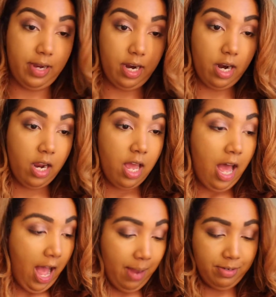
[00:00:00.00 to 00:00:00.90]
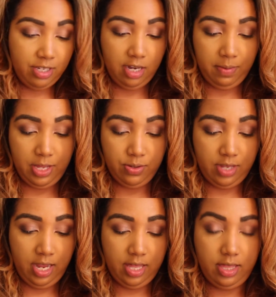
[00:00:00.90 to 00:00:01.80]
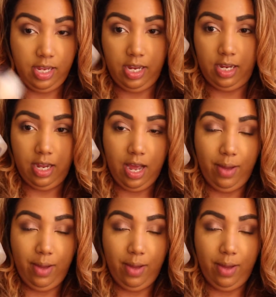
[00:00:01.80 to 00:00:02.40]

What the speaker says: right here. I'm just gonna be using the